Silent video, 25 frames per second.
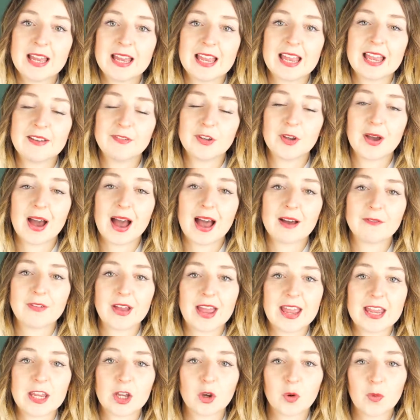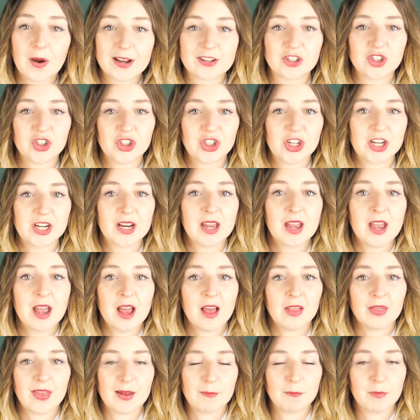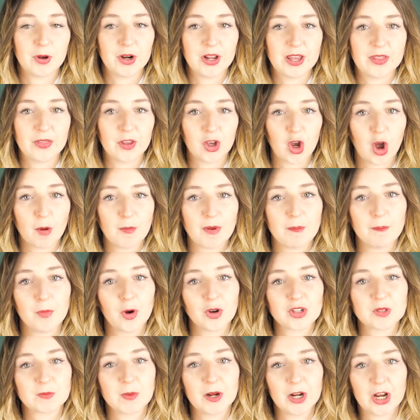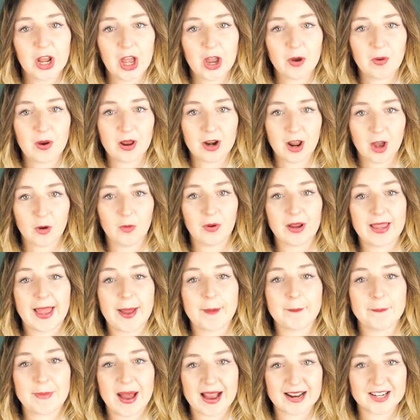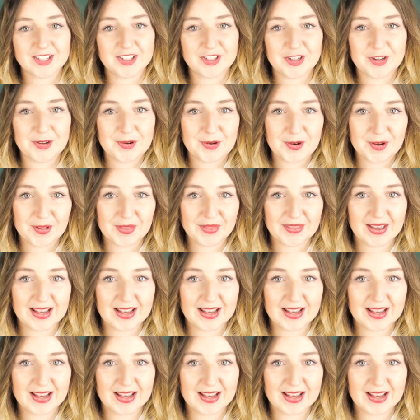If you have a question, then put it in the comment box below and I will get back to you on